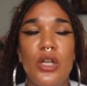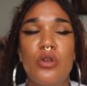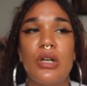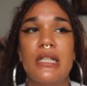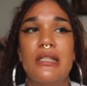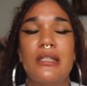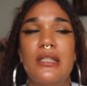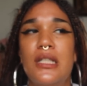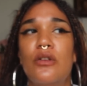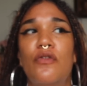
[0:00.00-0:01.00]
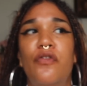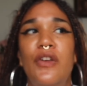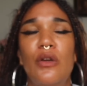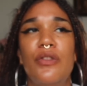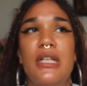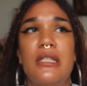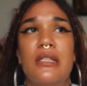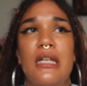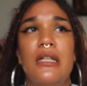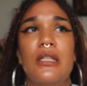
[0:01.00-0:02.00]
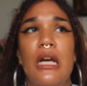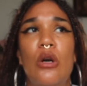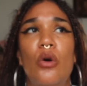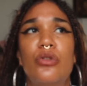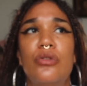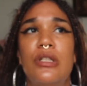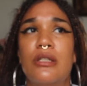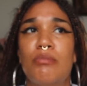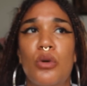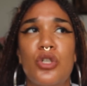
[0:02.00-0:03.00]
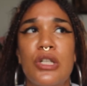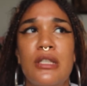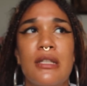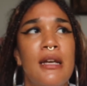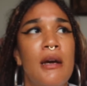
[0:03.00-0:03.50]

you could still feel these things and go through these motions,